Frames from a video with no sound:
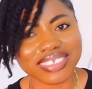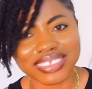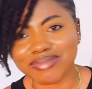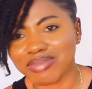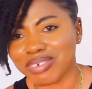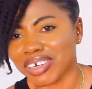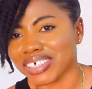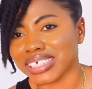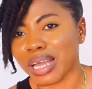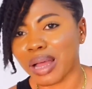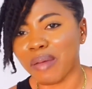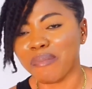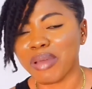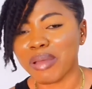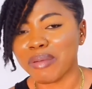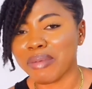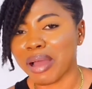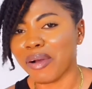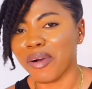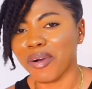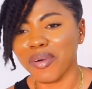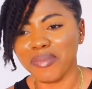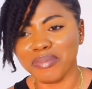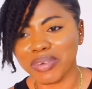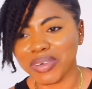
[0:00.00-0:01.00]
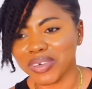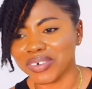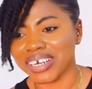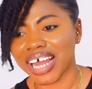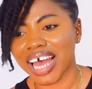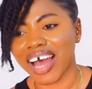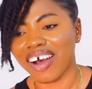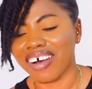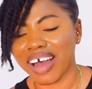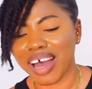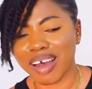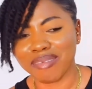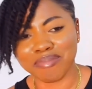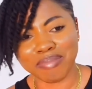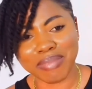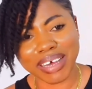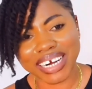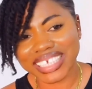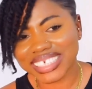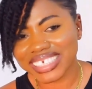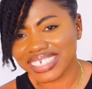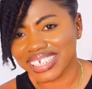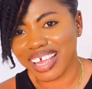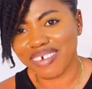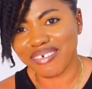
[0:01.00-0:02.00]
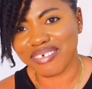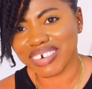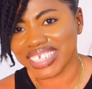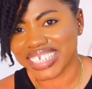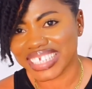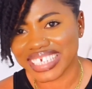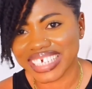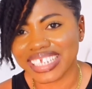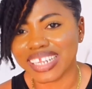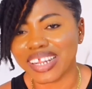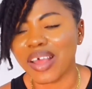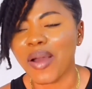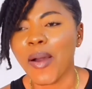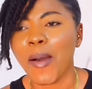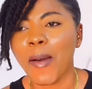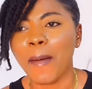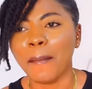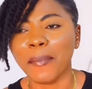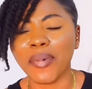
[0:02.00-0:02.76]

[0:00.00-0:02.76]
Because I'm paying my own bill now, I'm managing everything.